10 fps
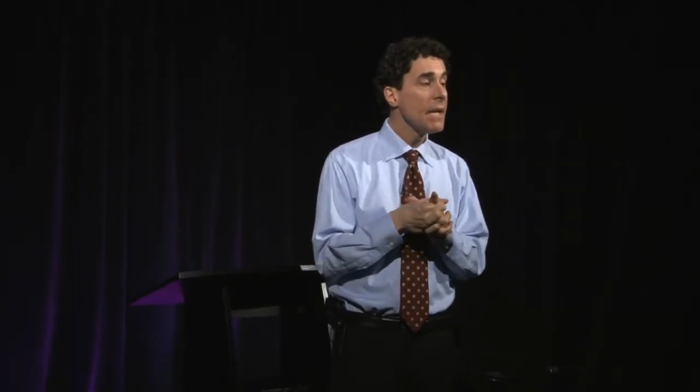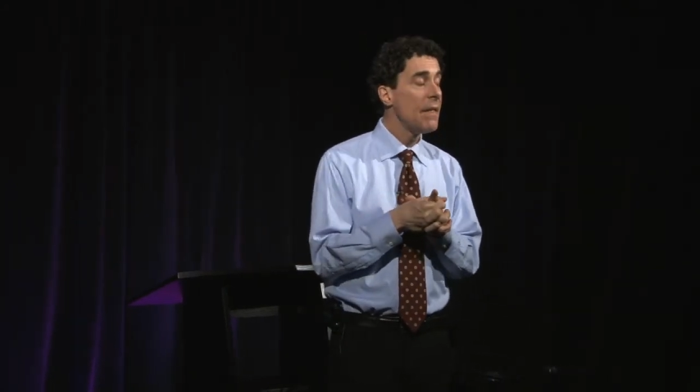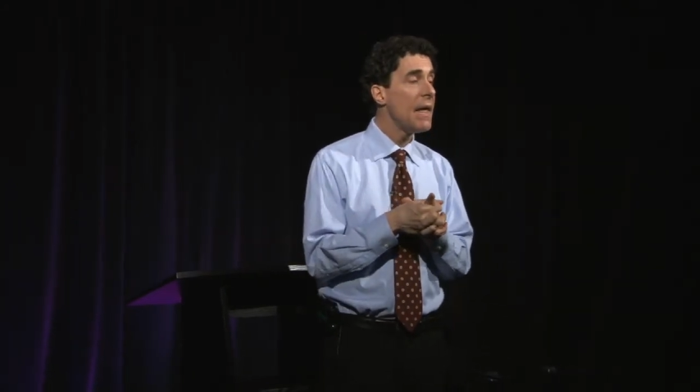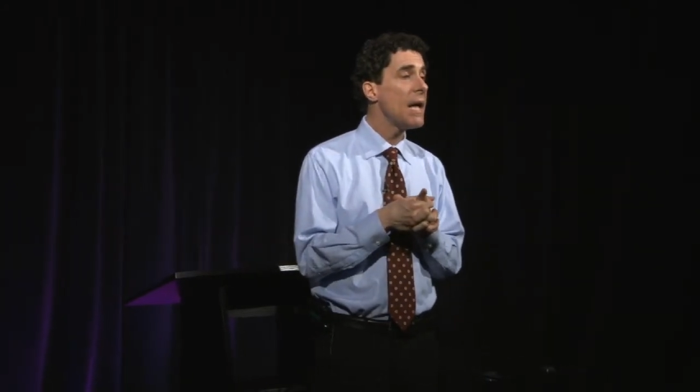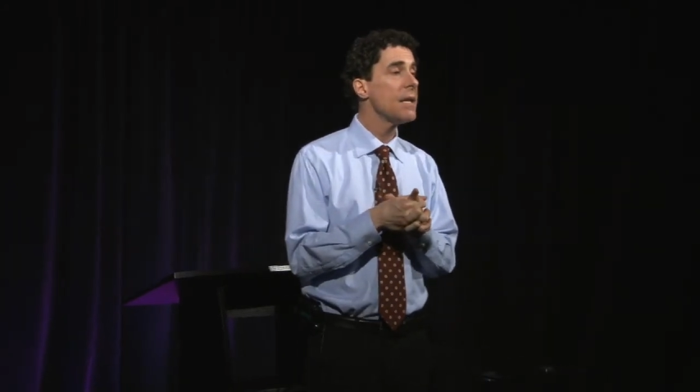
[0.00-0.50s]

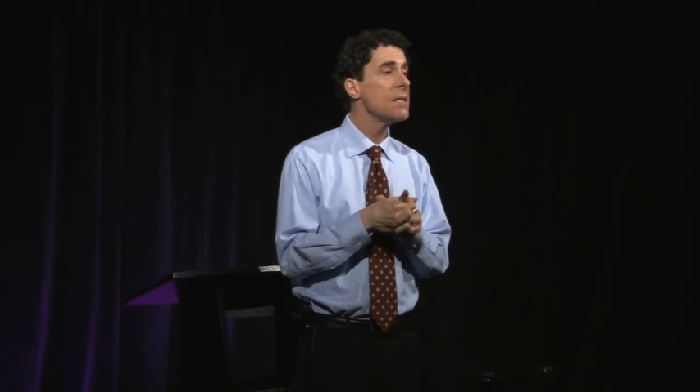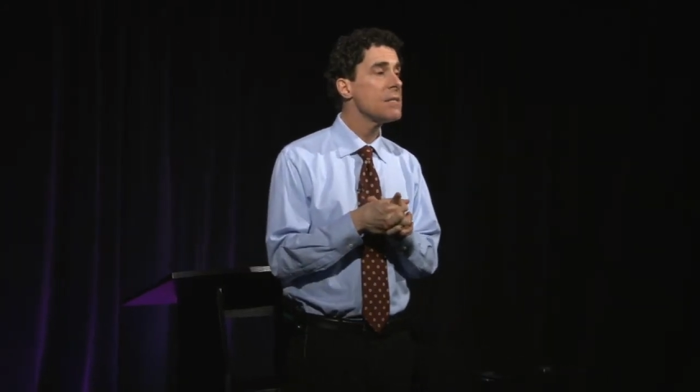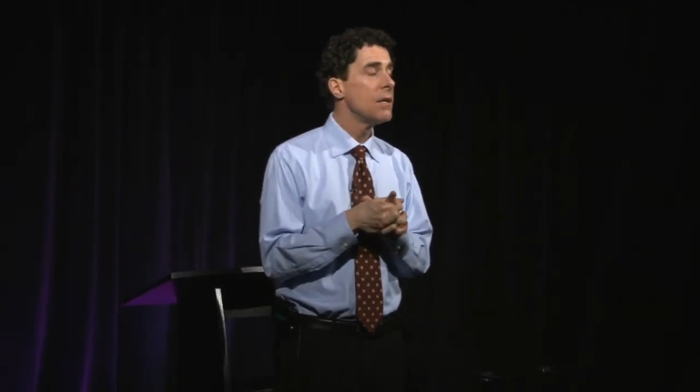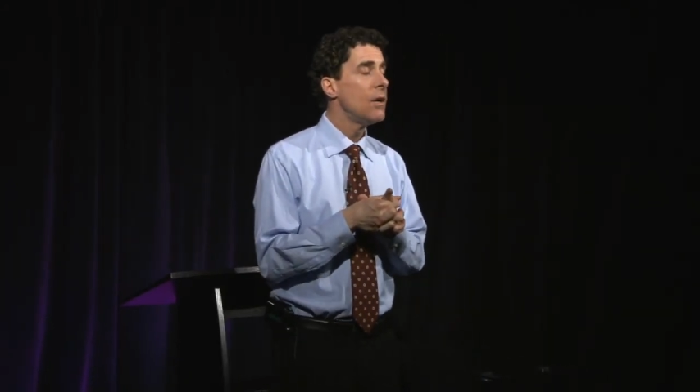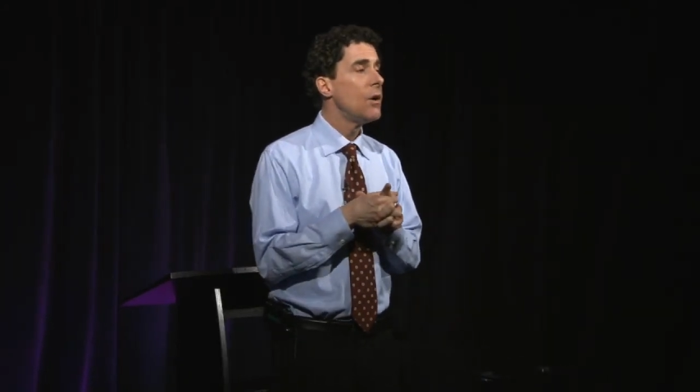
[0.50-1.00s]
and that
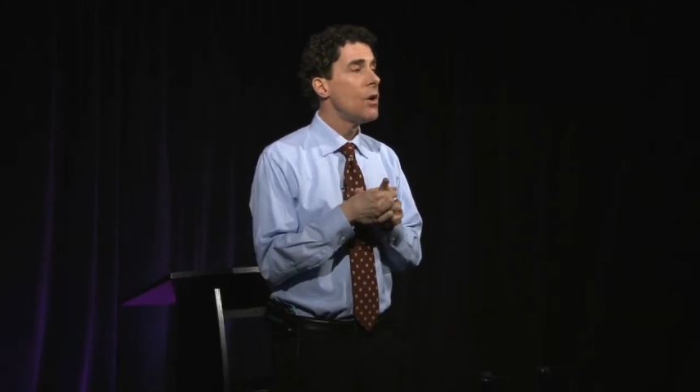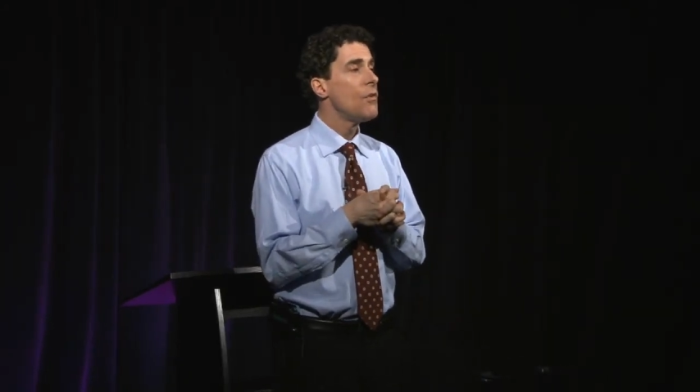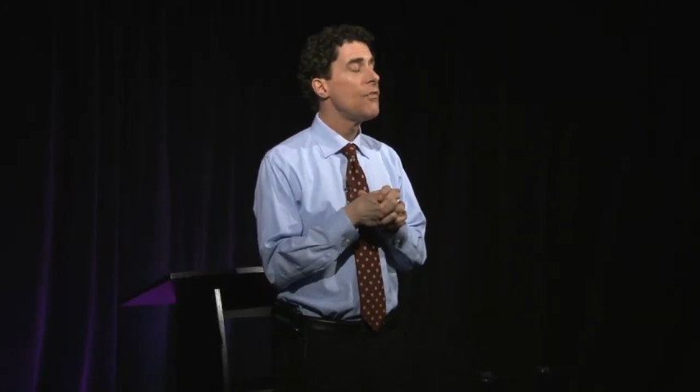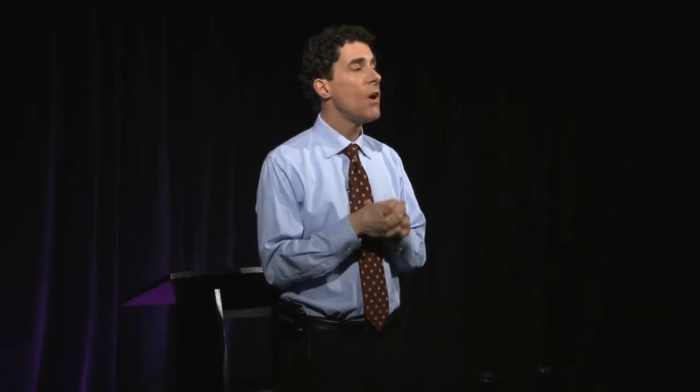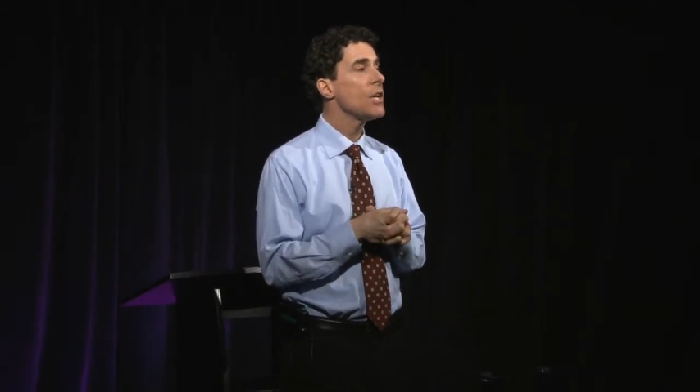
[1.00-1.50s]
is
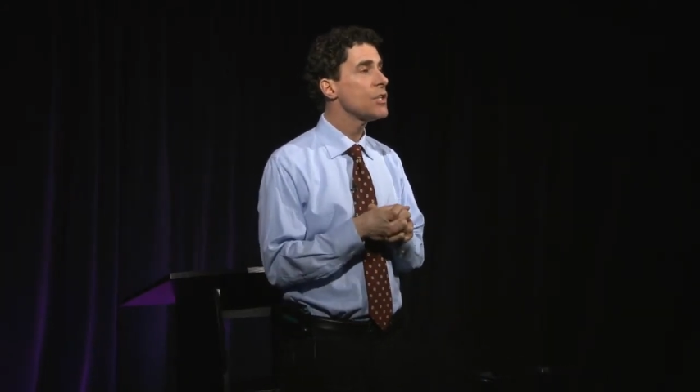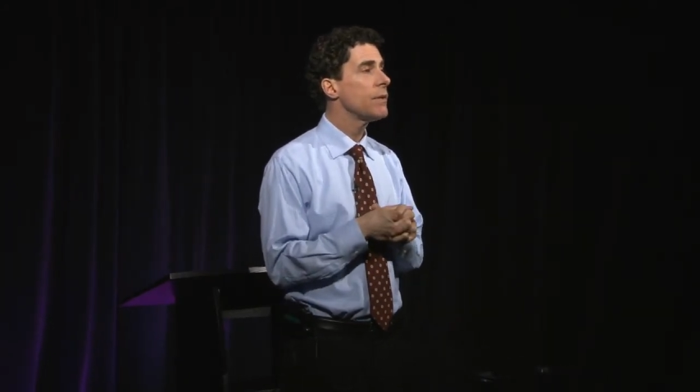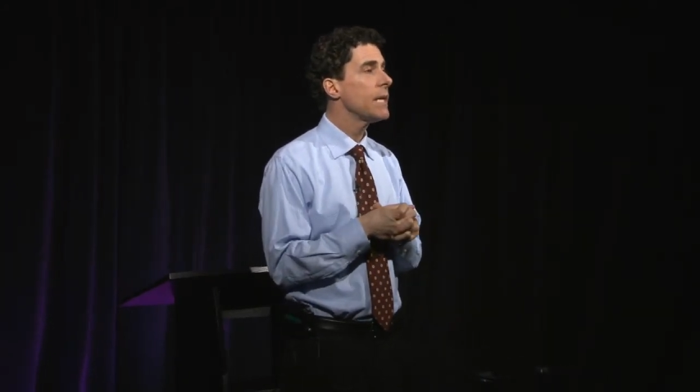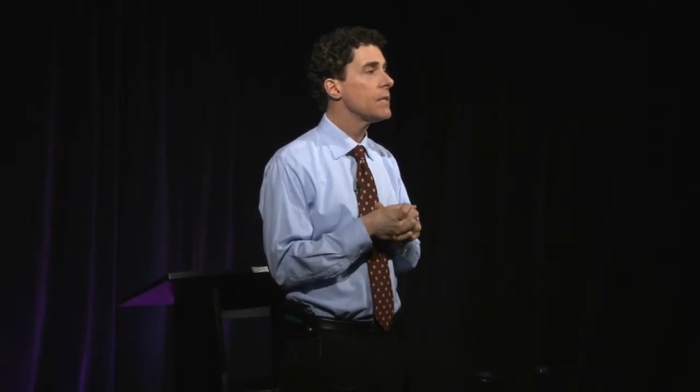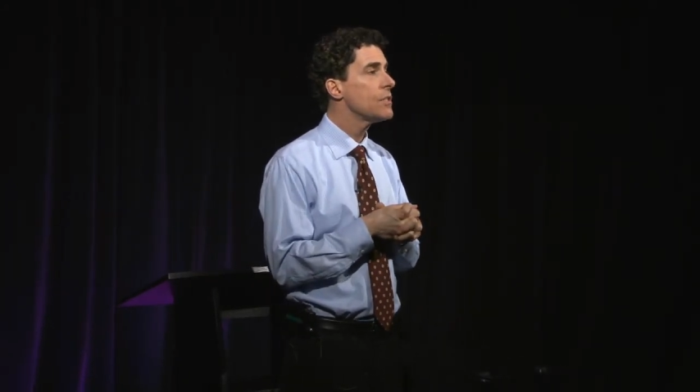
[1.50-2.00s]

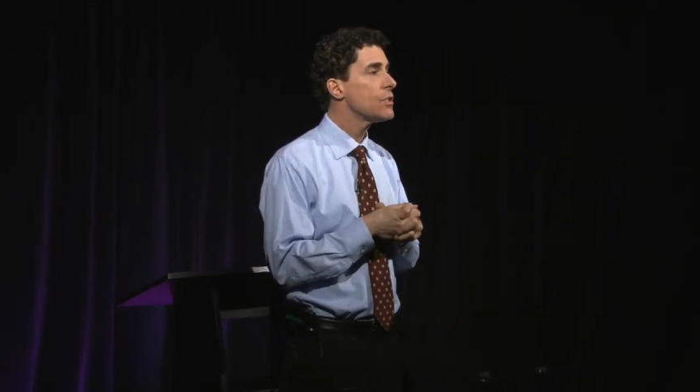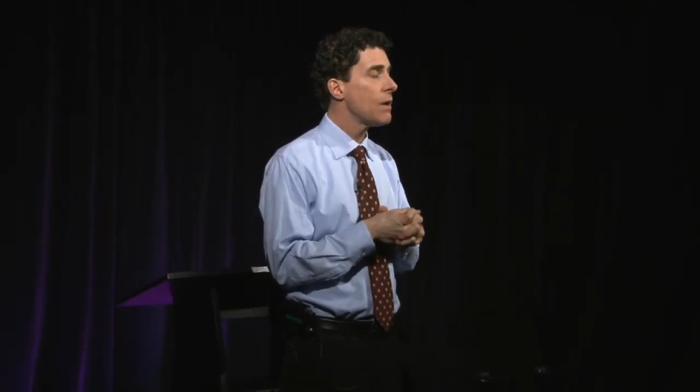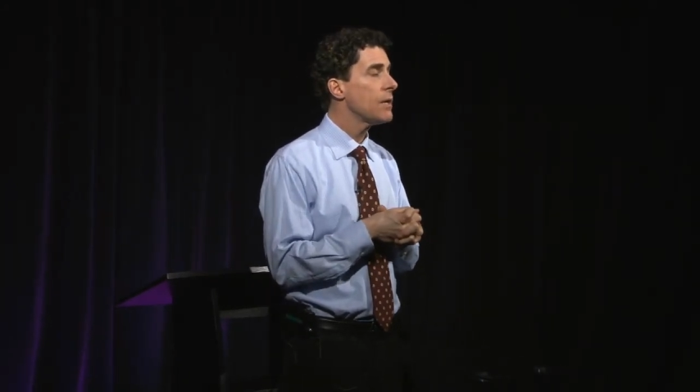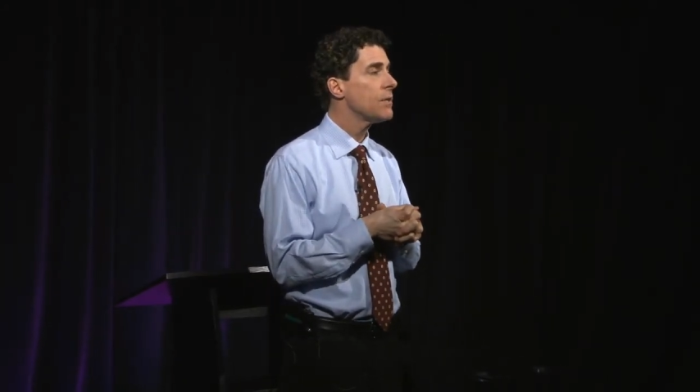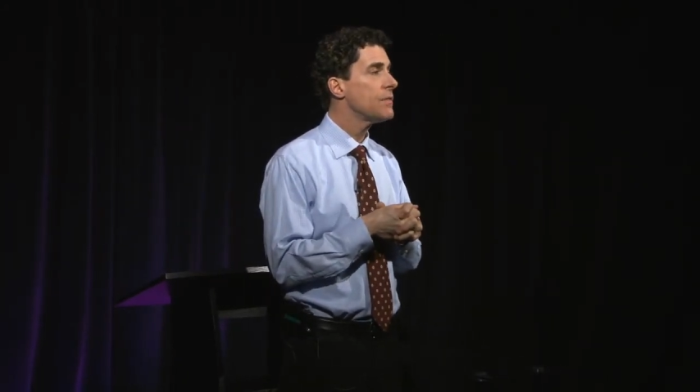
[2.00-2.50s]
fostering
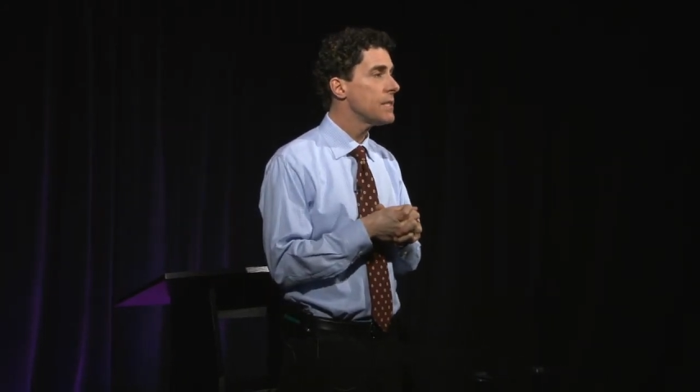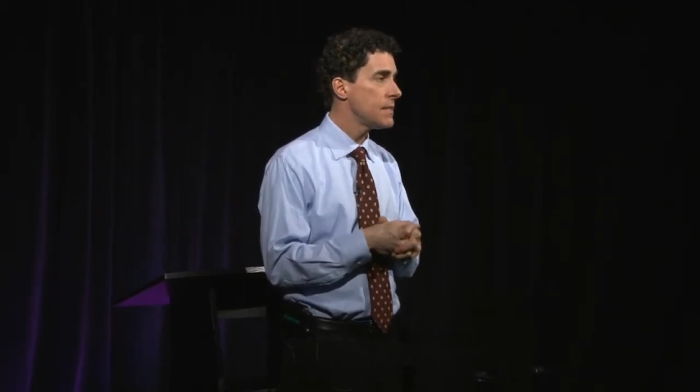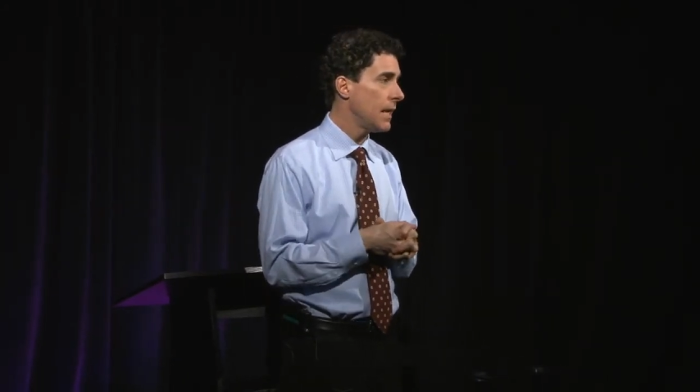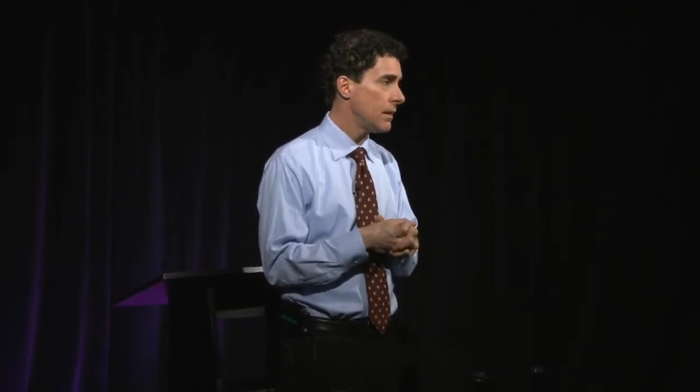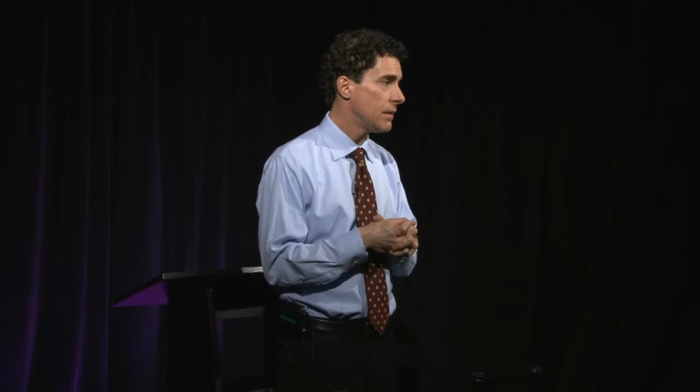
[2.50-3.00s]
constructive
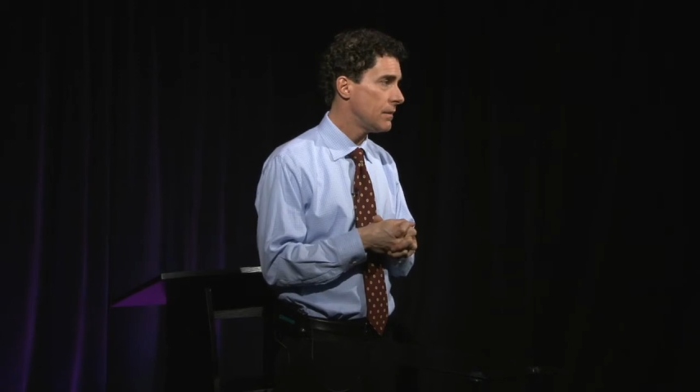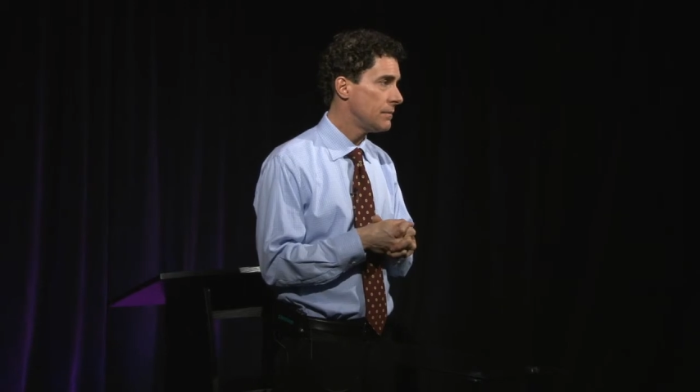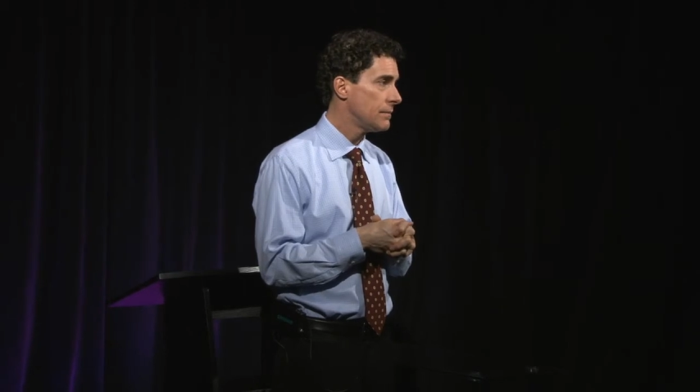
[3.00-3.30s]
dissent